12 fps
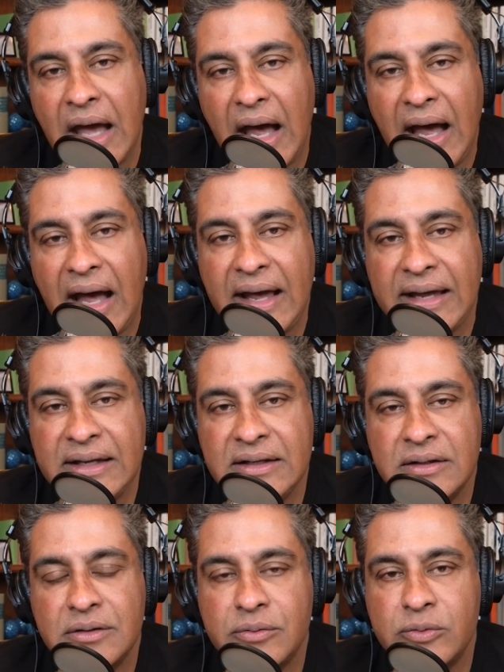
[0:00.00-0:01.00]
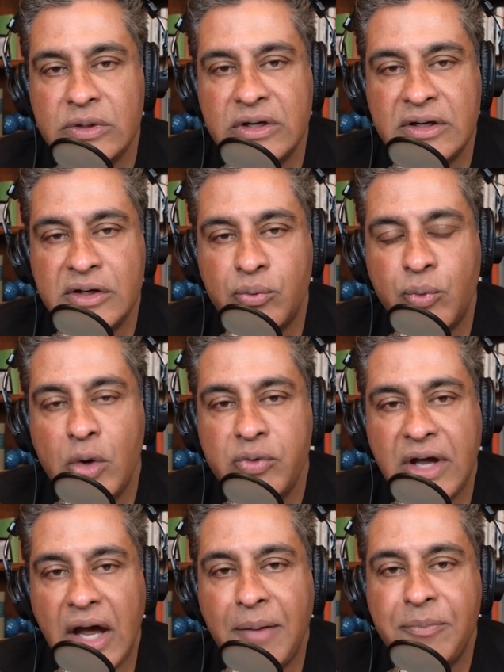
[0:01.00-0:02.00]
I woke
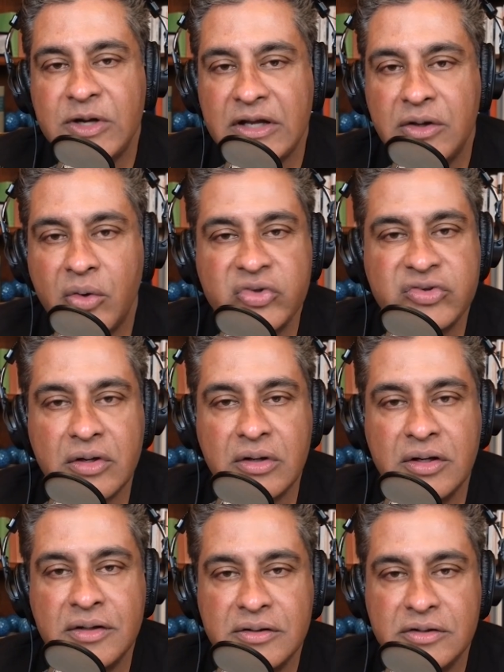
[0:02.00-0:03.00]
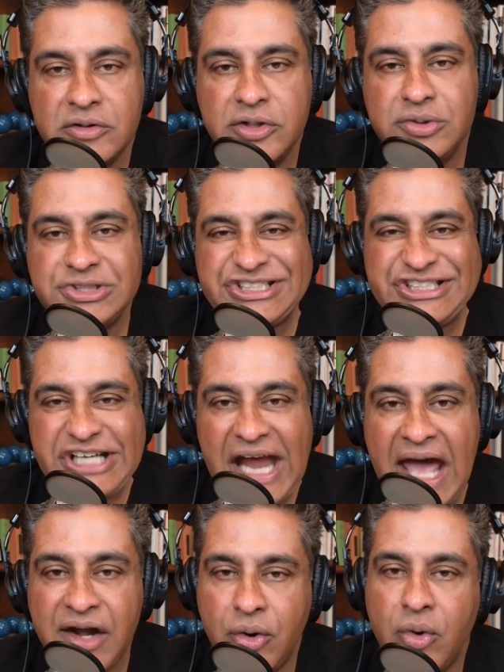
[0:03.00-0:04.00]
up and I noticed a little
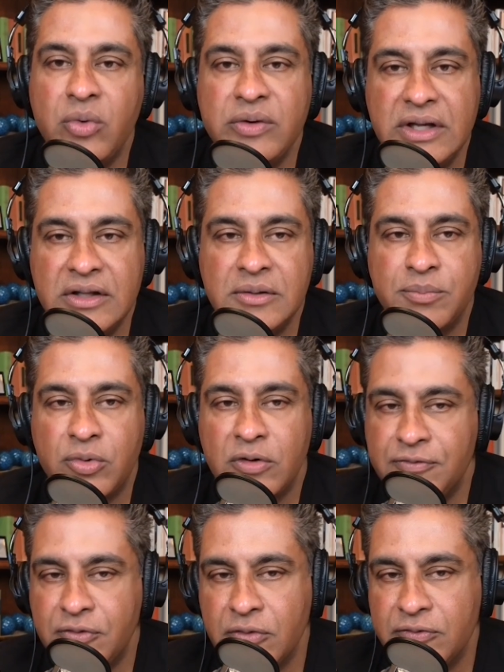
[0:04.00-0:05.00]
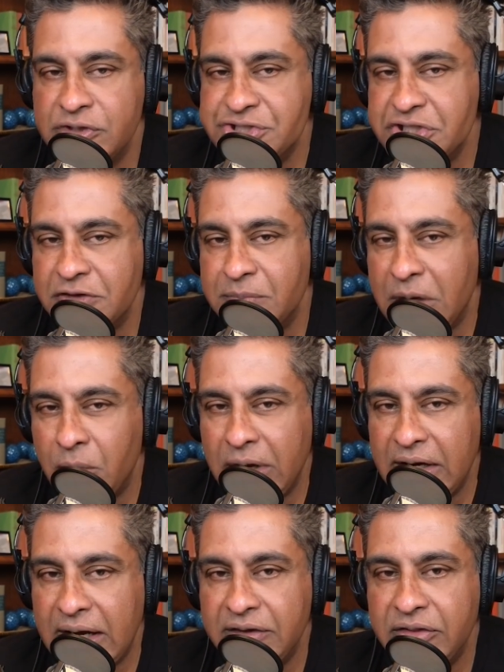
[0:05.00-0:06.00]
shadow in the peripheral vision of my right
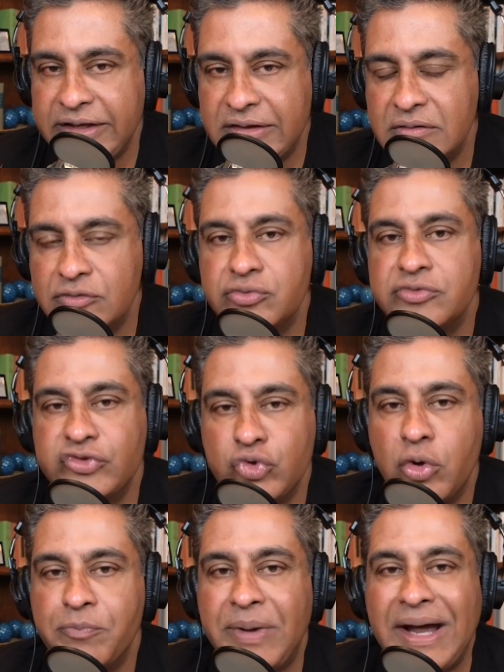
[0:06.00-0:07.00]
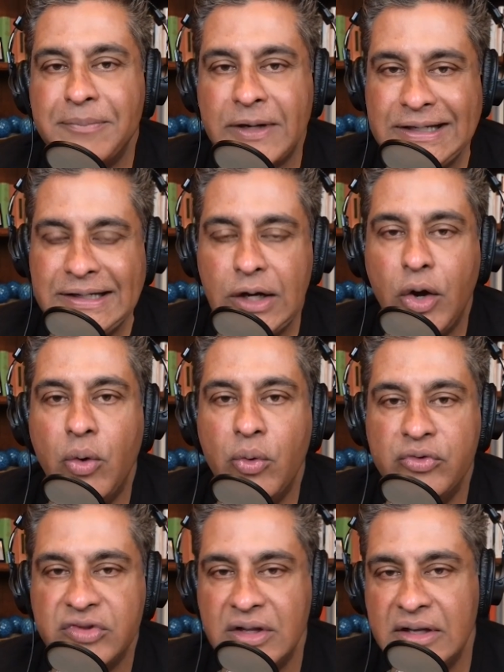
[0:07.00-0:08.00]
eye, like sort of by my
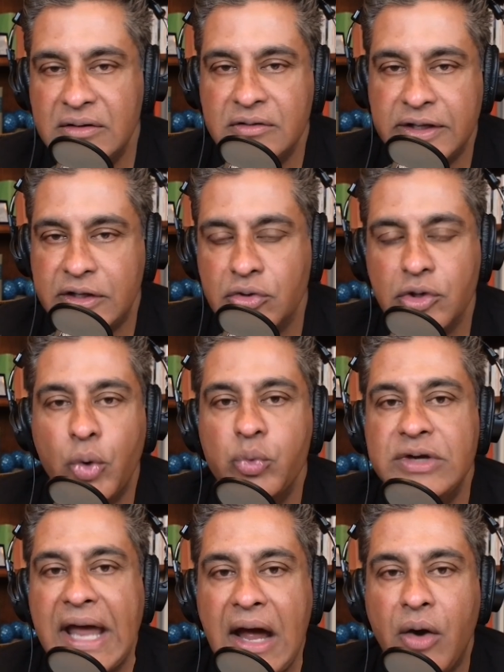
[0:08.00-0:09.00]
nose and like low down.